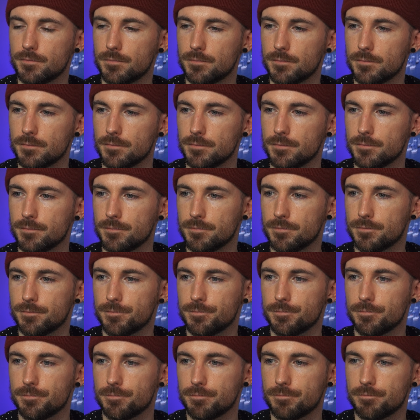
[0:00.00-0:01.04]

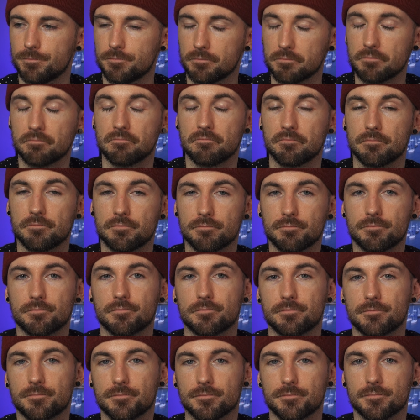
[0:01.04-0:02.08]

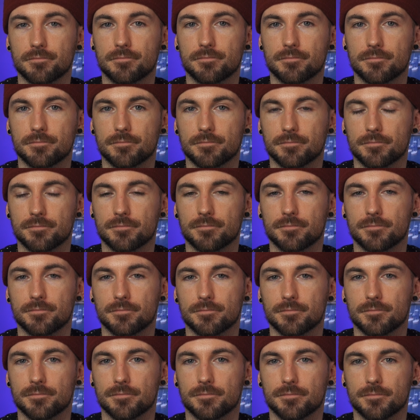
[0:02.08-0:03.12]

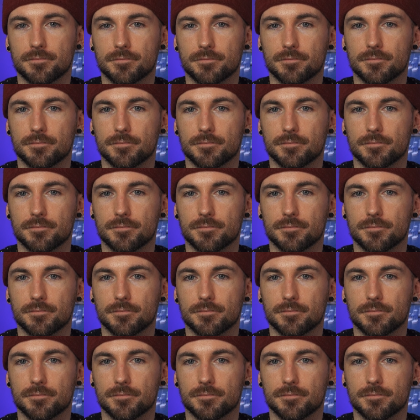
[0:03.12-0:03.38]
[no speech]